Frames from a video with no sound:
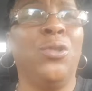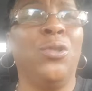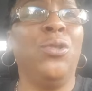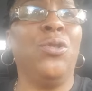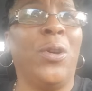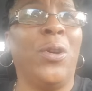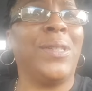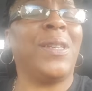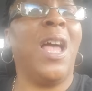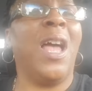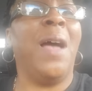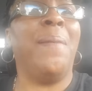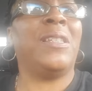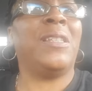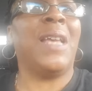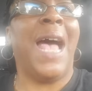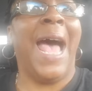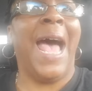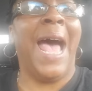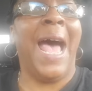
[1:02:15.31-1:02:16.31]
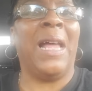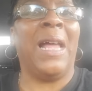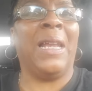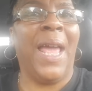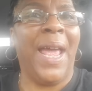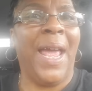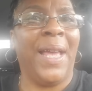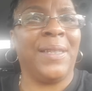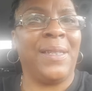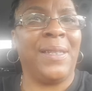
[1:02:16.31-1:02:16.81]
you know, it's coming to our
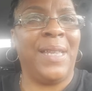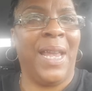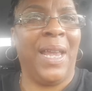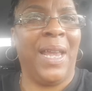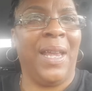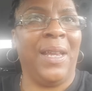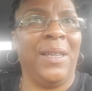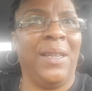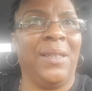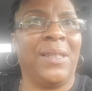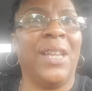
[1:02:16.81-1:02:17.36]
last days.